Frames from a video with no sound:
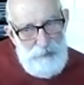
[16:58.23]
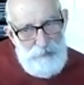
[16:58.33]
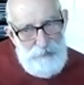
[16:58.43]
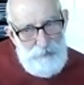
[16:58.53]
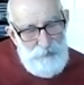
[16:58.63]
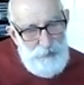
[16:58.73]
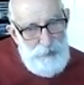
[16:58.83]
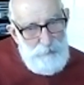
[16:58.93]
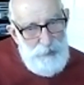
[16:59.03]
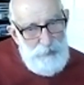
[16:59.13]
it's a
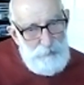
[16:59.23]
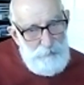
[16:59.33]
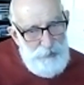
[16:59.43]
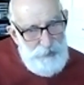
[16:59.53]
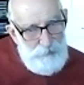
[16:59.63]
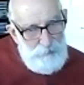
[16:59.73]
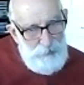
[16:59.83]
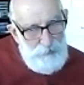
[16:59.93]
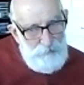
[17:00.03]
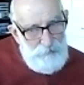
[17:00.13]
fundamental
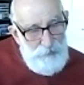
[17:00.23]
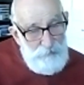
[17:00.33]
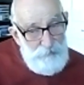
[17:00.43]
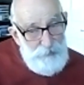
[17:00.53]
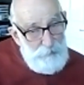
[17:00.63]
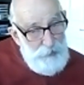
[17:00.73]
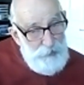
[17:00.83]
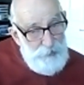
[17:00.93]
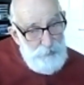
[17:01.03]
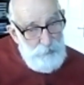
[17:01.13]
principle of
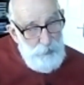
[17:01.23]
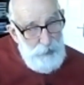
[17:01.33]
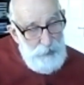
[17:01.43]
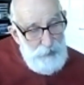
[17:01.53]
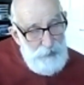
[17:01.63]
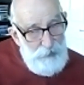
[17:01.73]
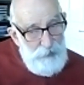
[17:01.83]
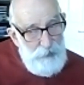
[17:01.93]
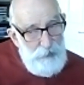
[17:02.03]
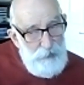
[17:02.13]
spiritual work
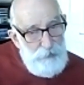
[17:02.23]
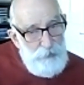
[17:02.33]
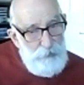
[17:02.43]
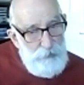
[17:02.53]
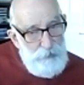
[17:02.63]
to